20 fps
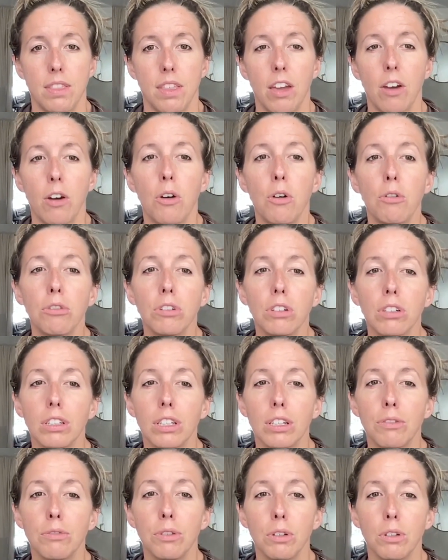they
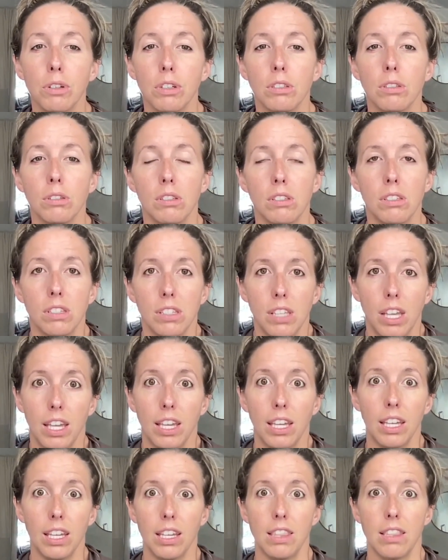overly focus on
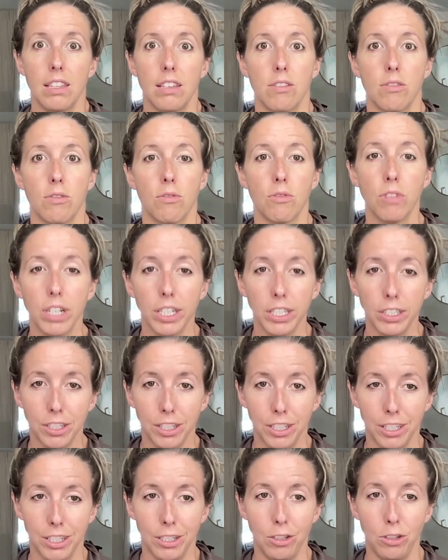staying in this
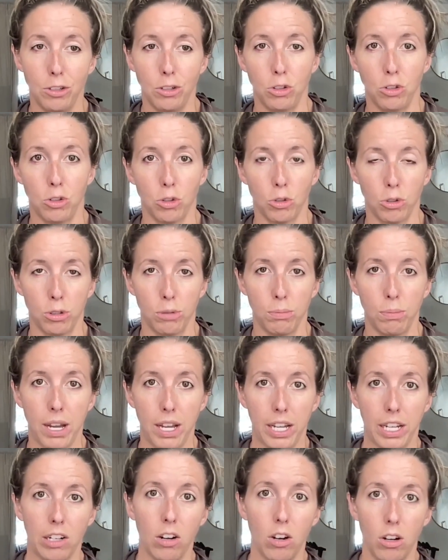rigid neutral
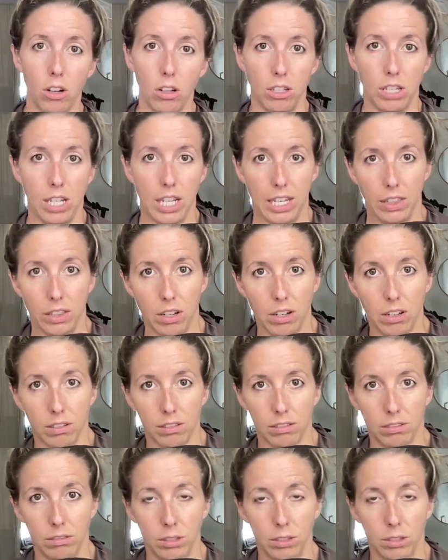spine all day long.